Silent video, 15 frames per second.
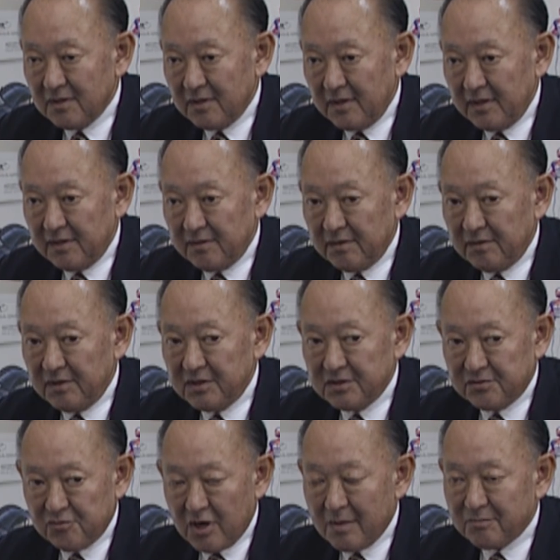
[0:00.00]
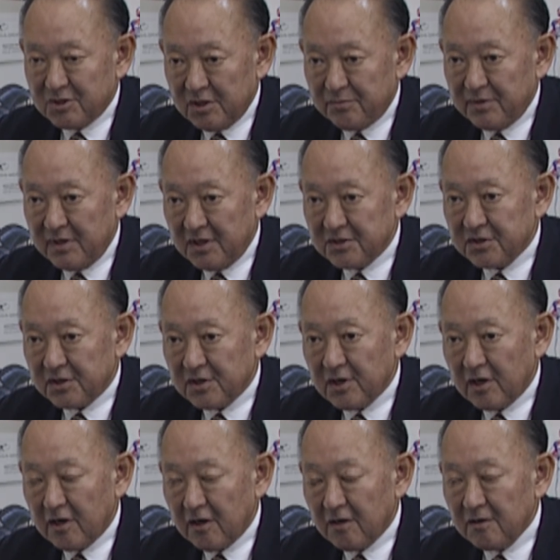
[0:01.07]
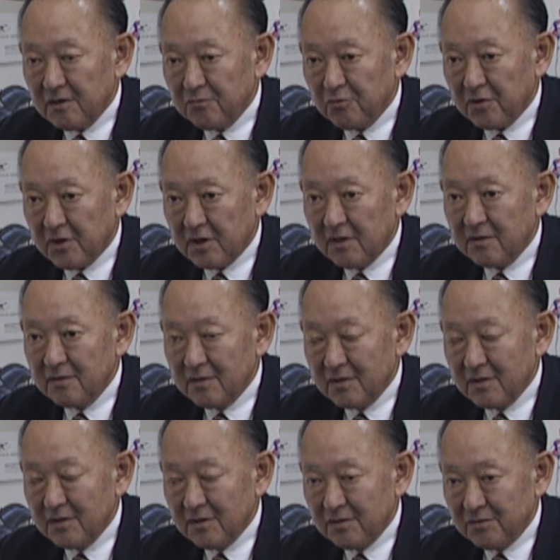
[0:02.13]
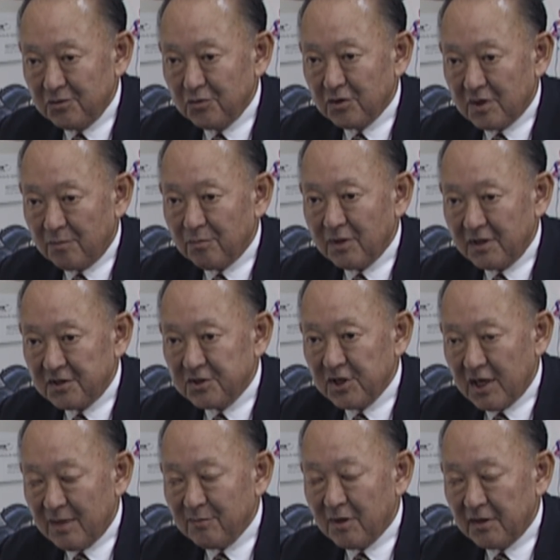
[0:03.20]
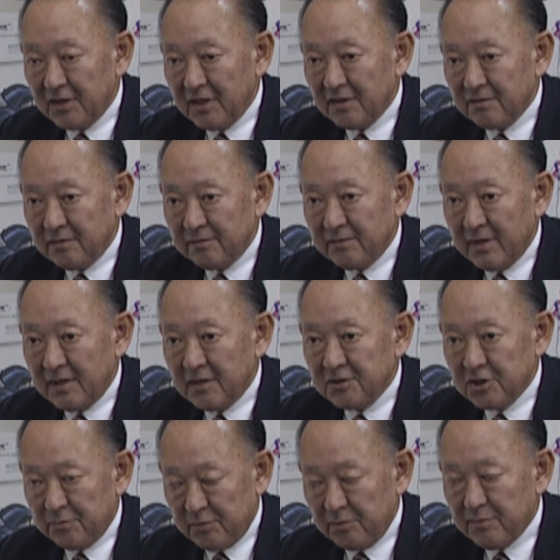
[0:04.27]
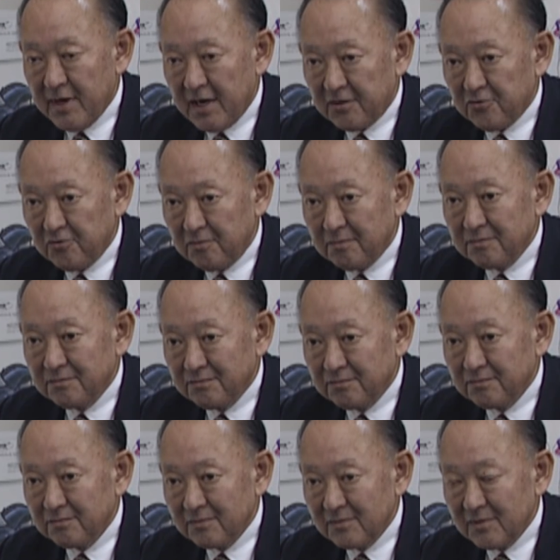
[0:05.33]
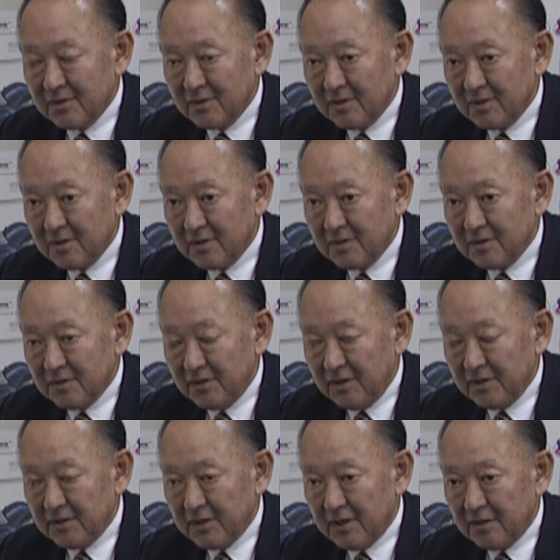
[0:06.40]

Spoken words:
and he's drop shipping us a car, and we're going to do a complete job on it and then ship it back to him. And